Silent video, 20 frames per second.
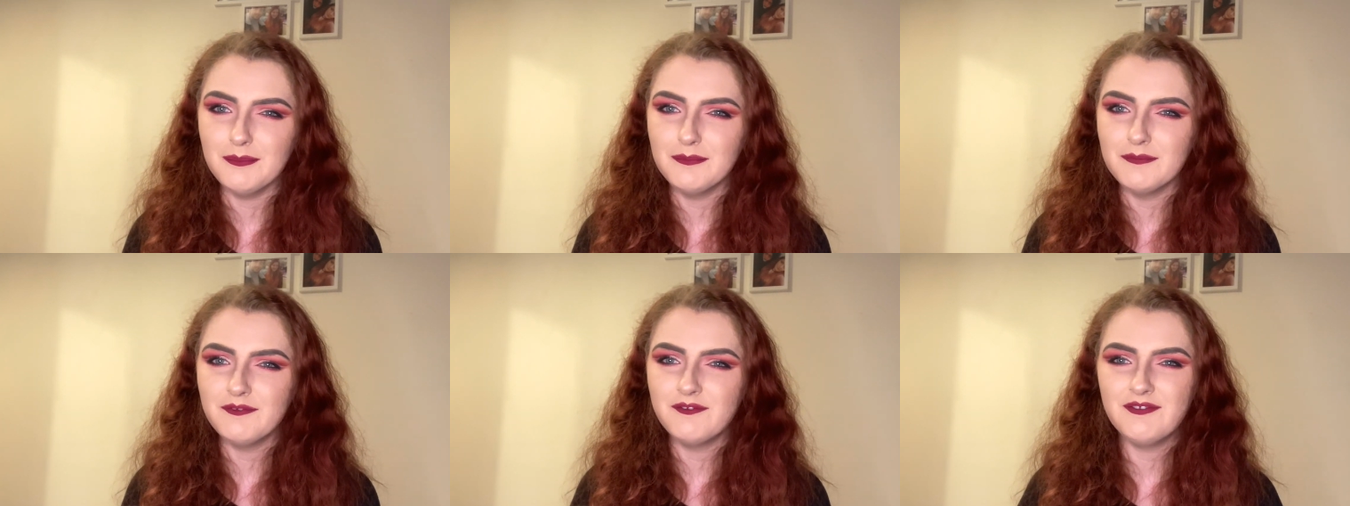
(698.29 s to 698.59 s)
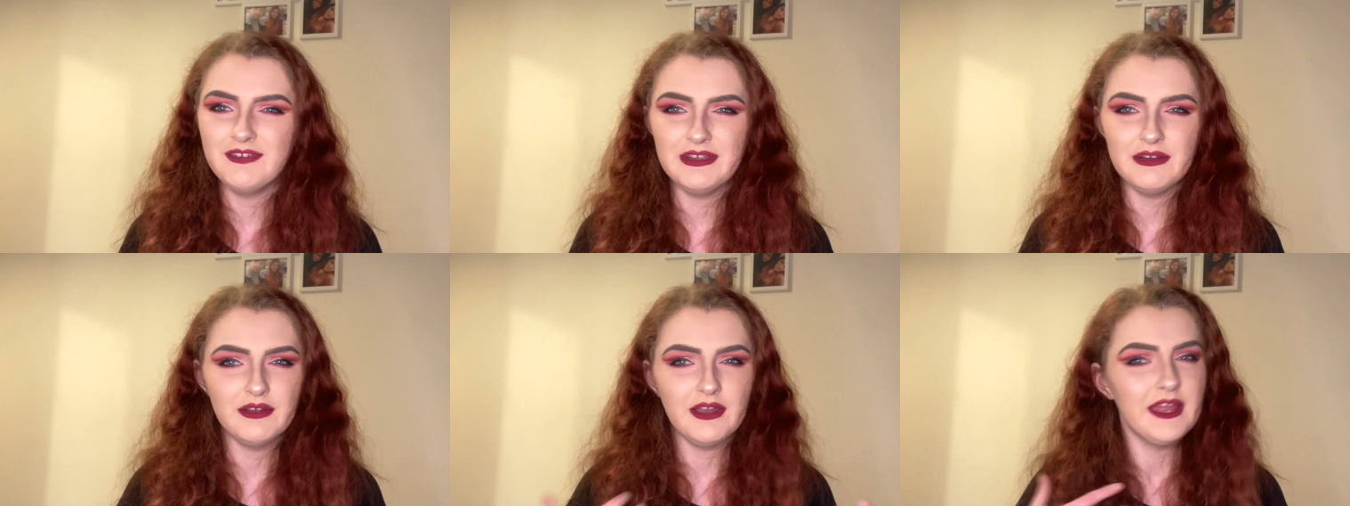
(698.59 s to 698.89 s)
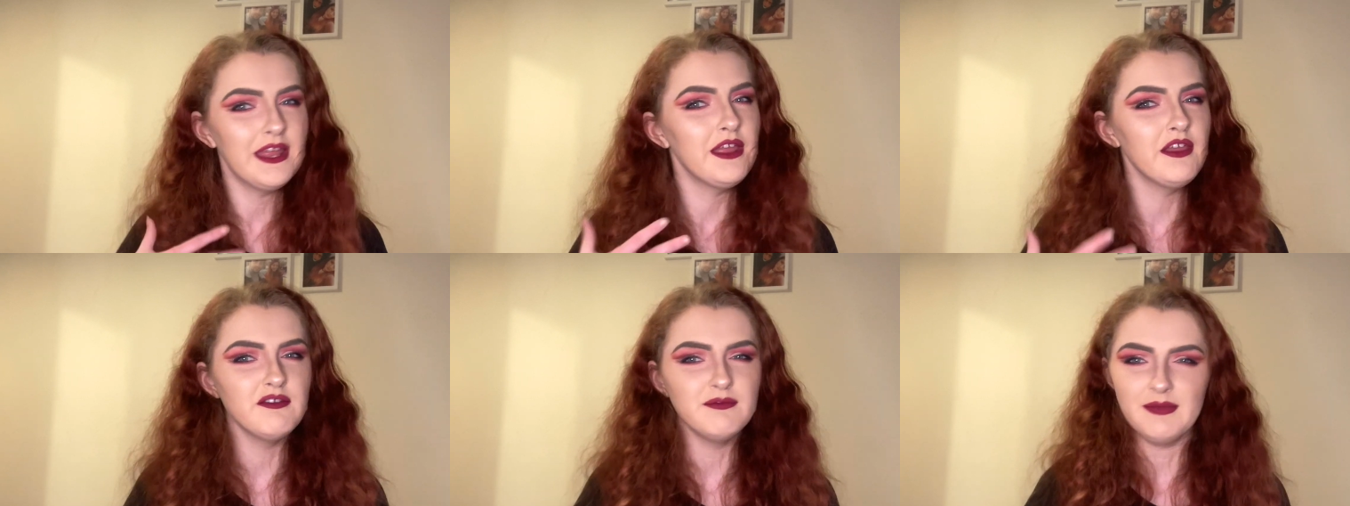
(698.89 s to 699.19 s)
feel
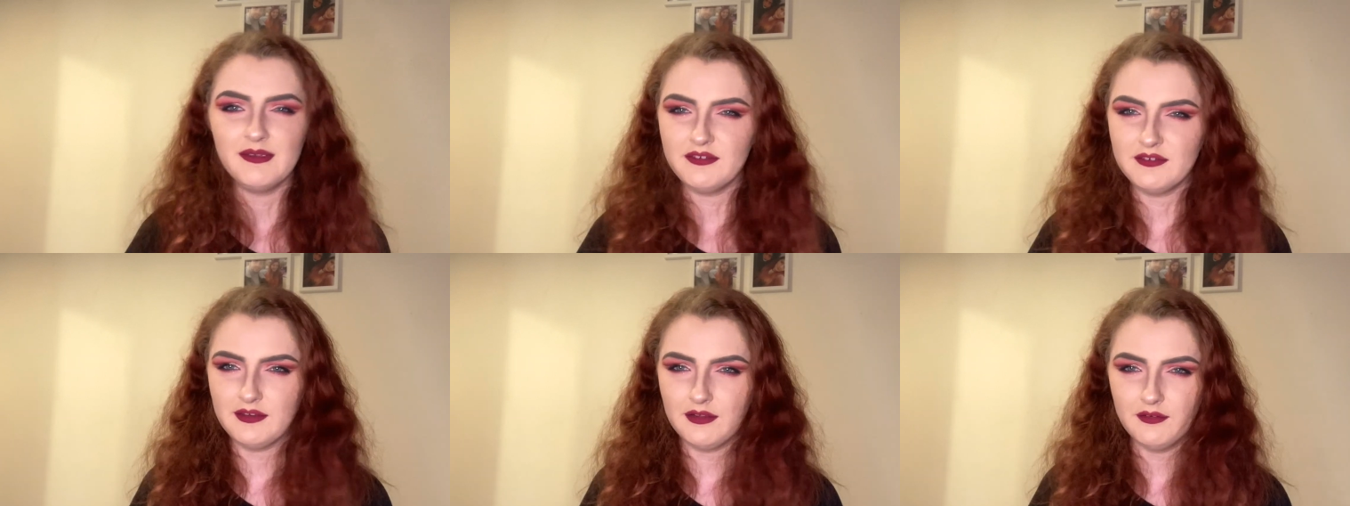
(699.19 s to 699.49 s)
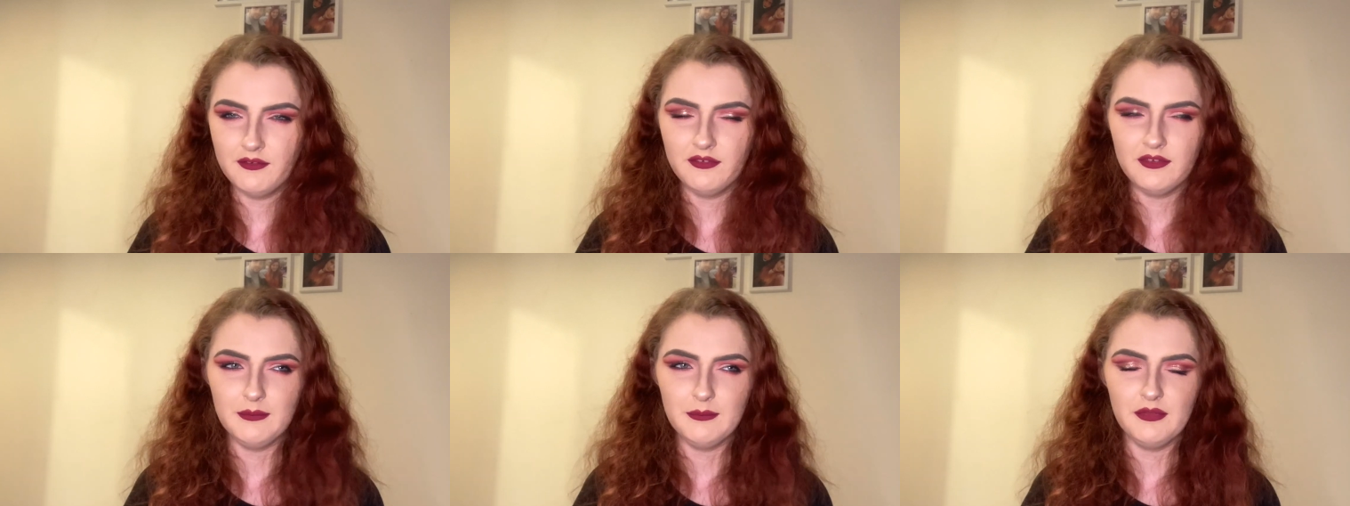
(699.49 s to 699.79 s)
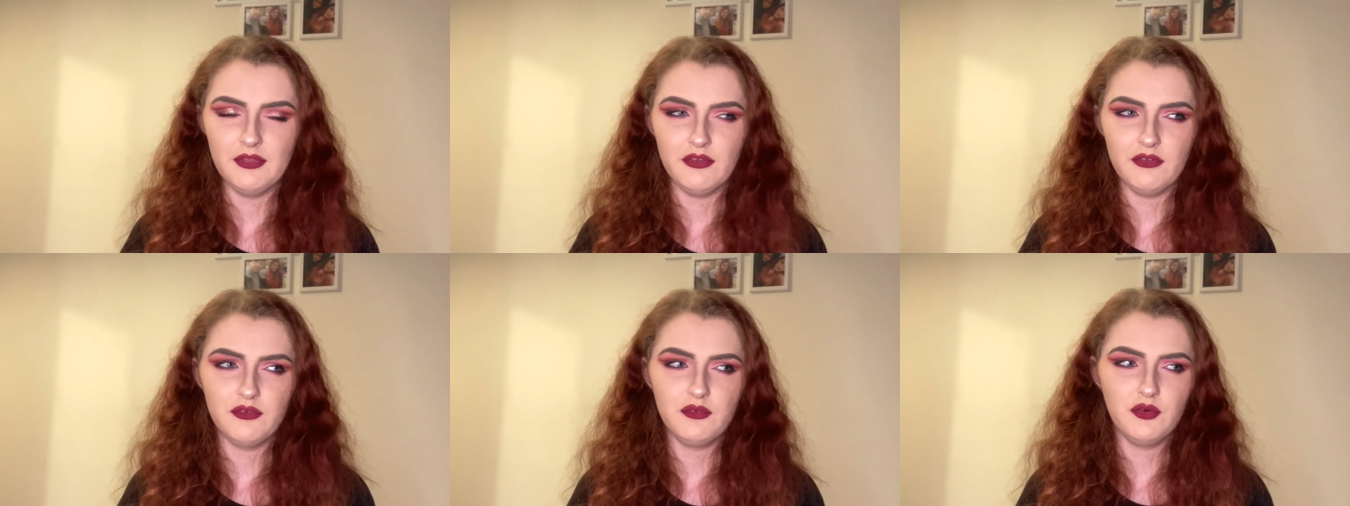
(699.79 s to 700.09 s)
like you've missed out on some of
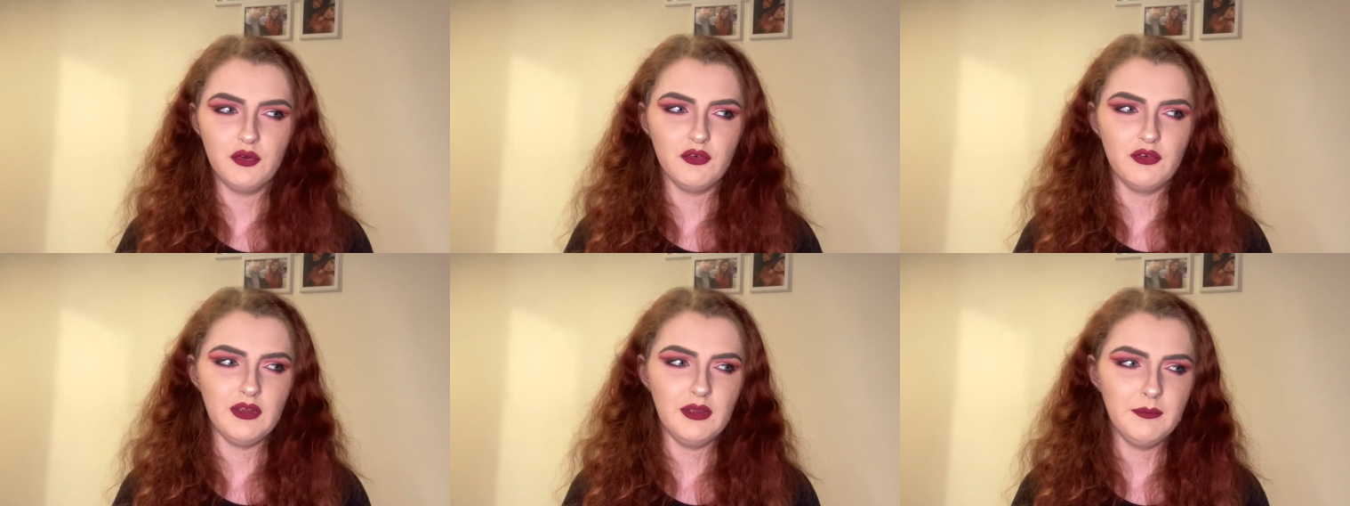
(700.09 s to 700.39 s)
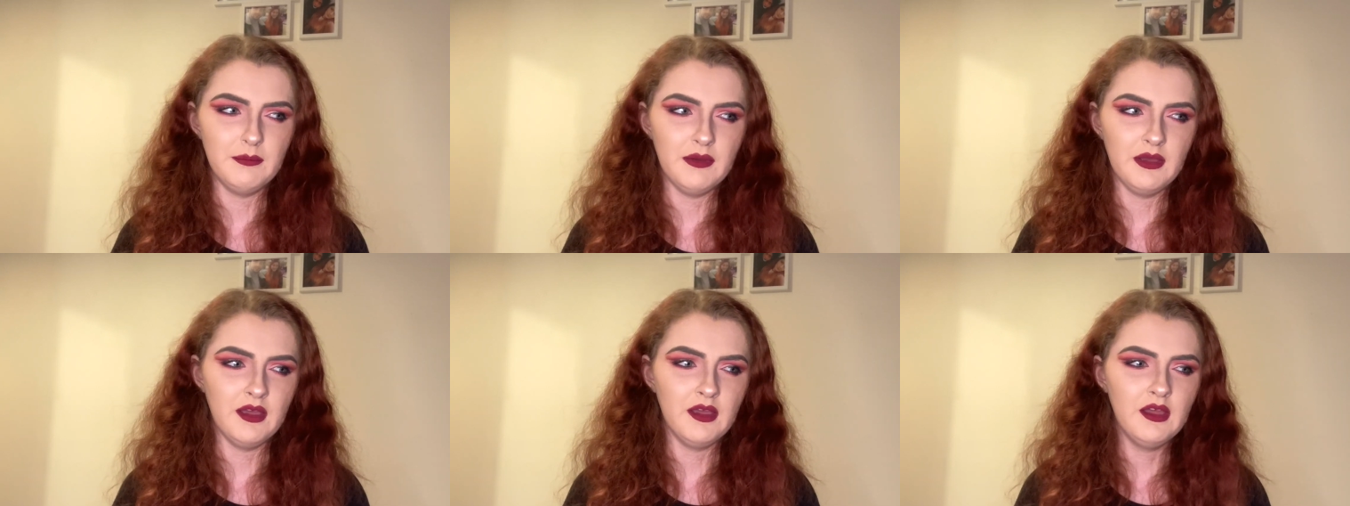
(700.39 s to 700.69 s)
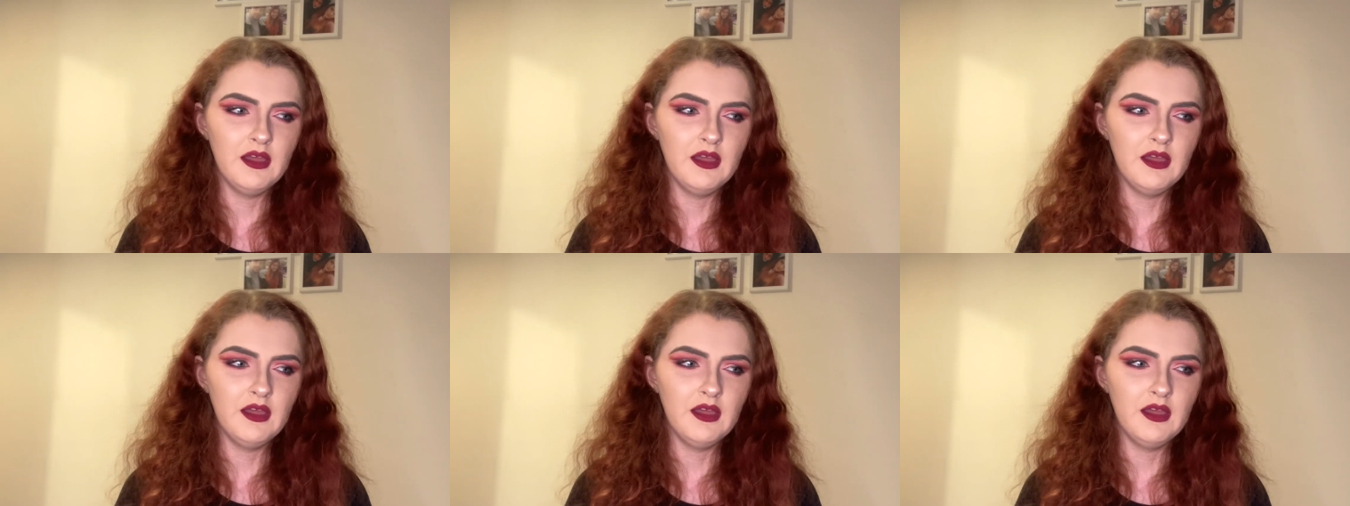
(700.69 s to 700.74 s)
the story, but